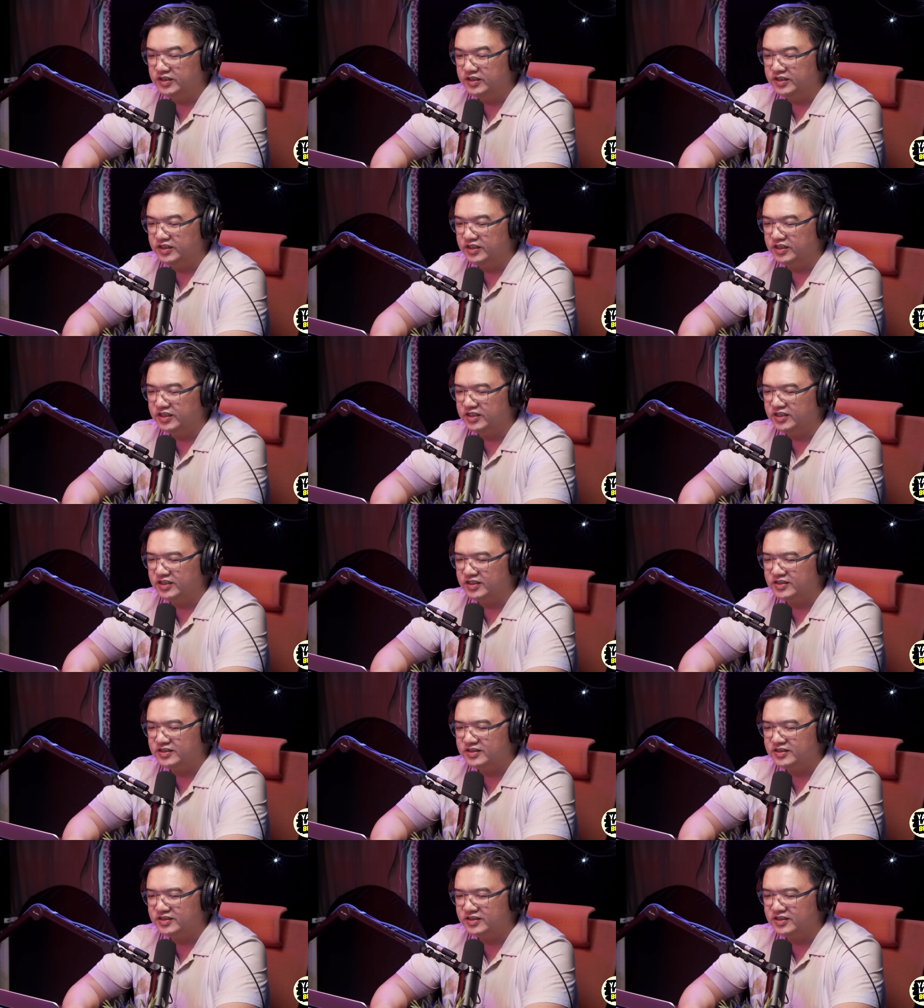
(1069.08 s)
Yeah.
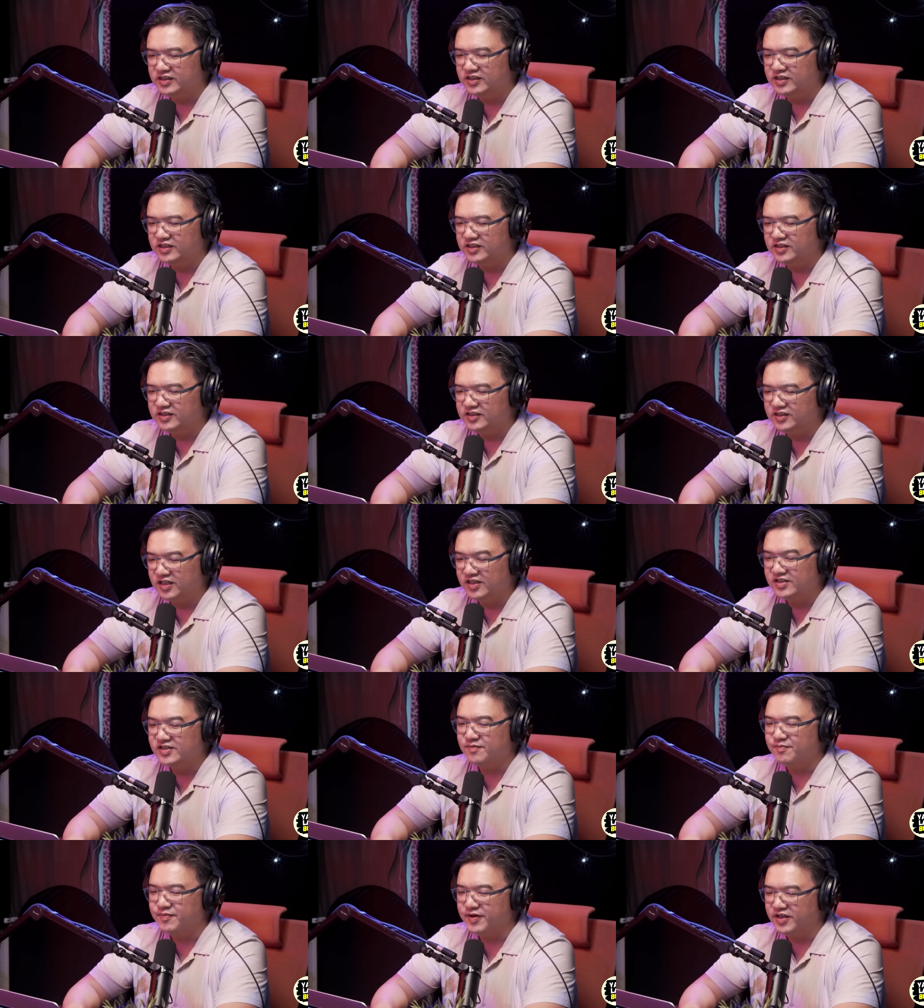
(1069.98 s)

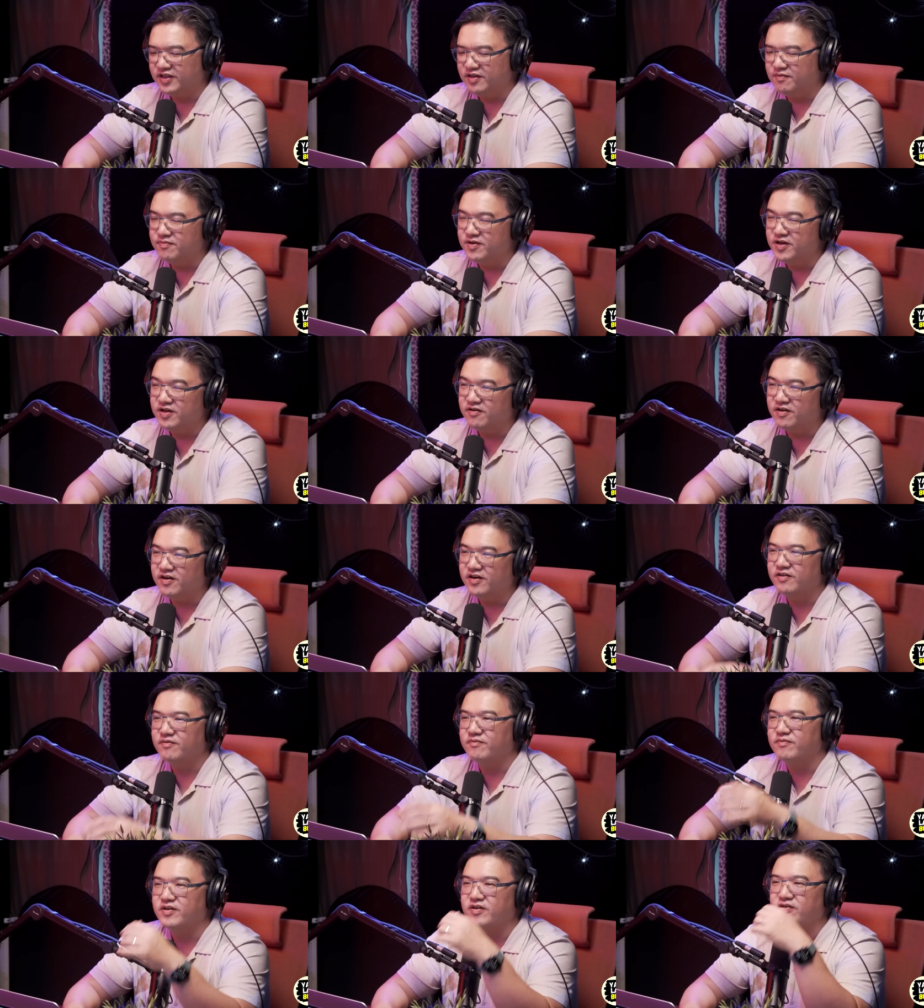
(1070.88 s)
That's the big debate,
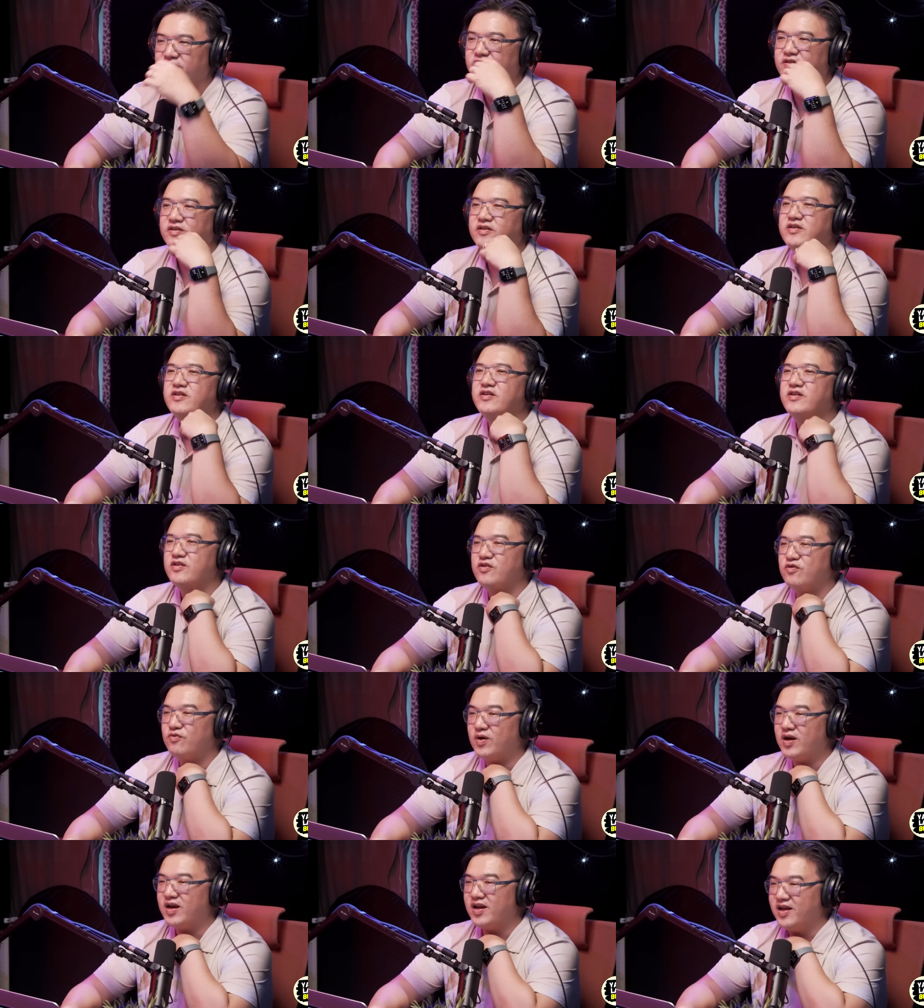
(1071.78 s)
right? About
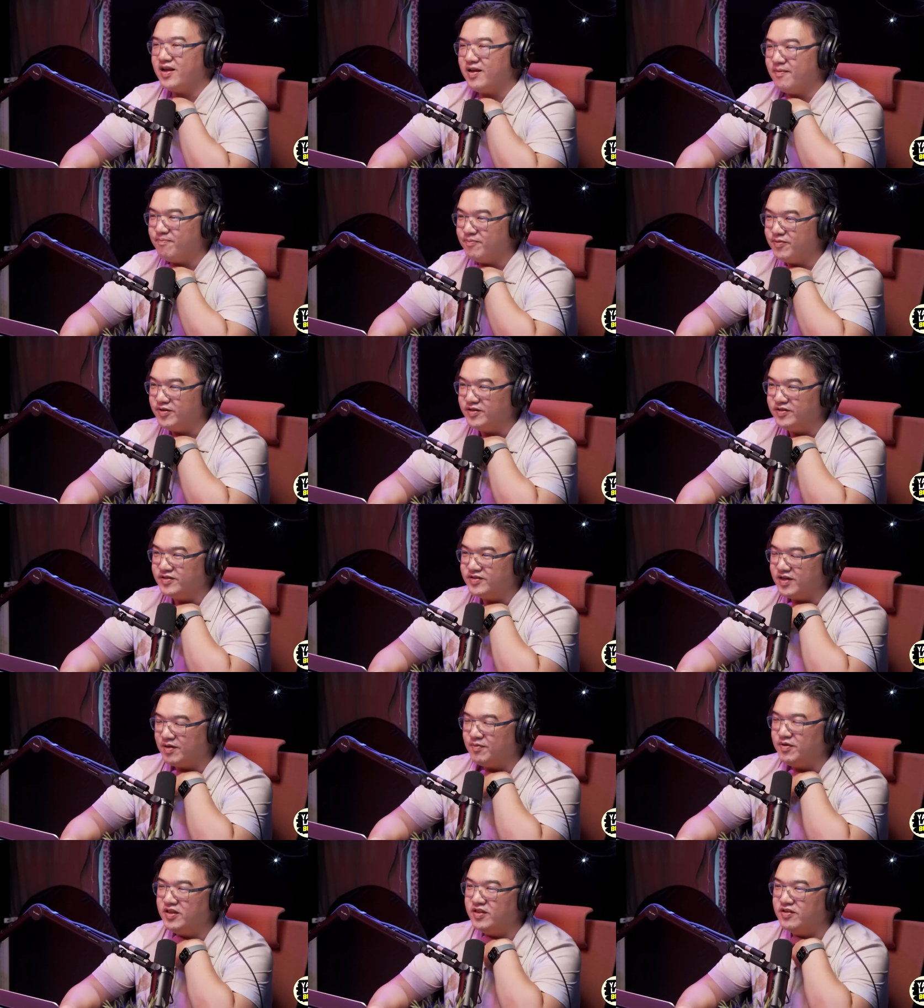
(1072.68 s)
what happens.
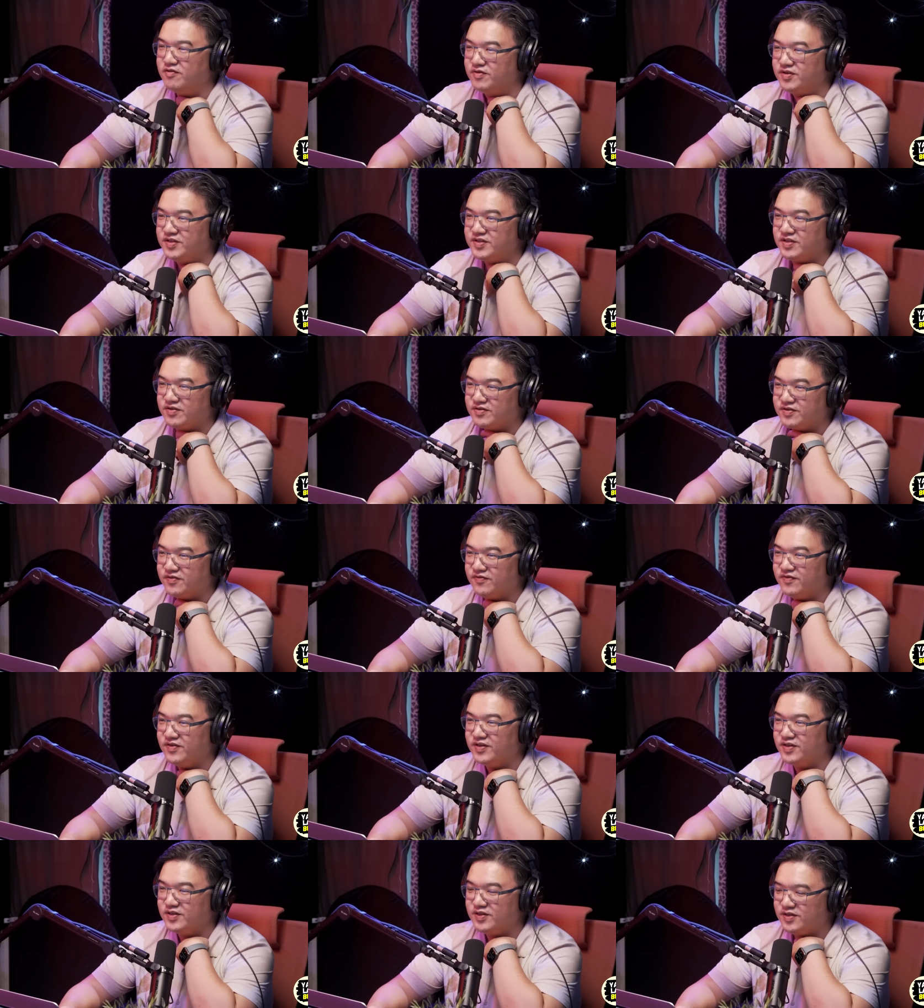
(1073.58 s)
I mean, the results of
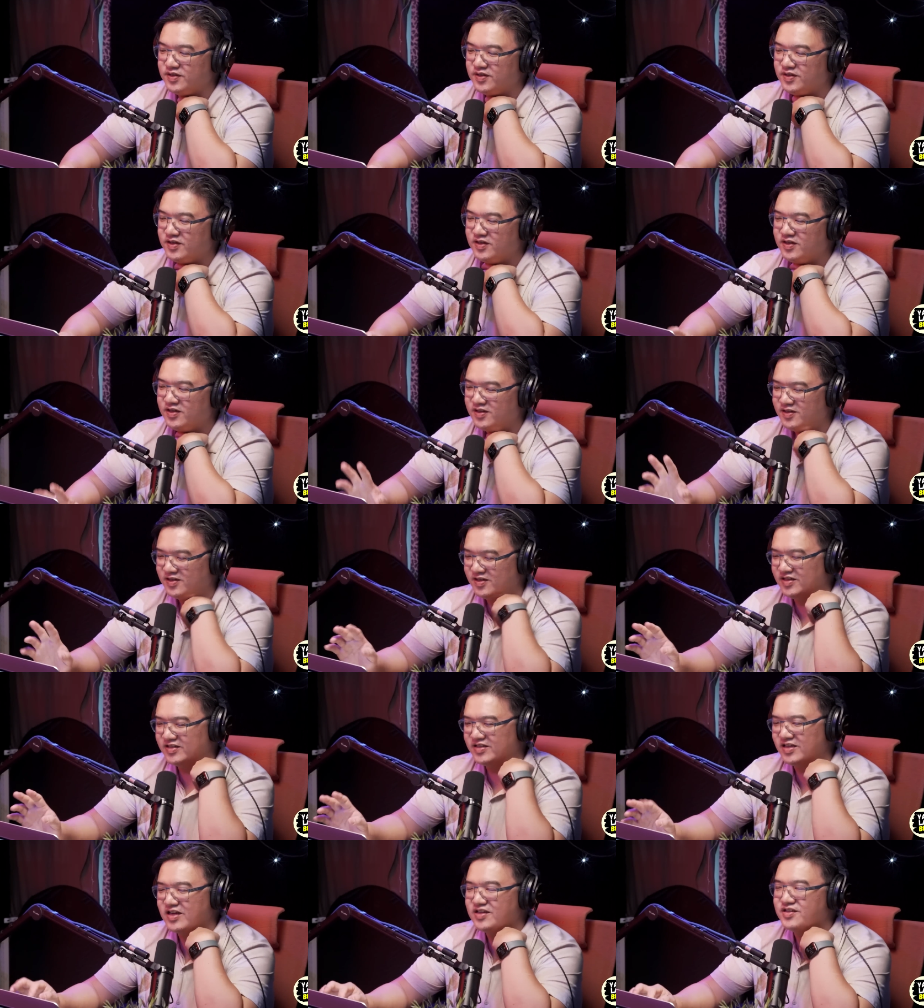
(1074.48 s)
this
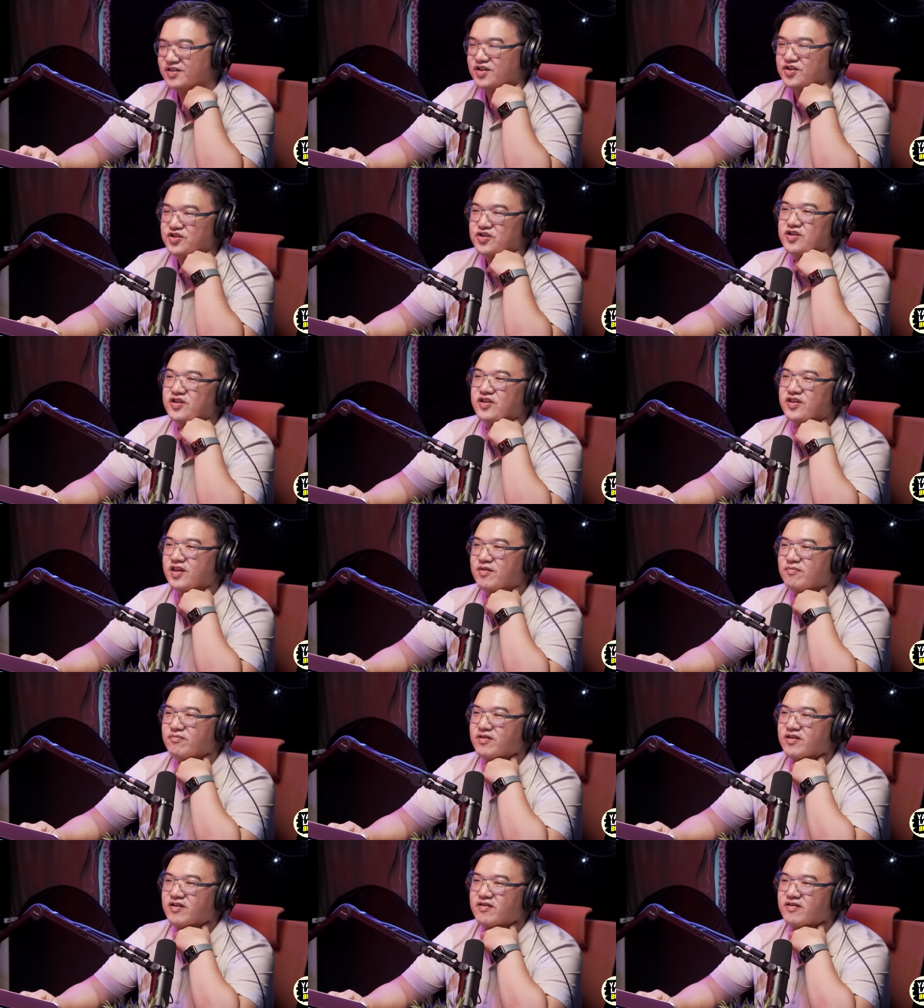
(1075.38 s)
assassination attempt,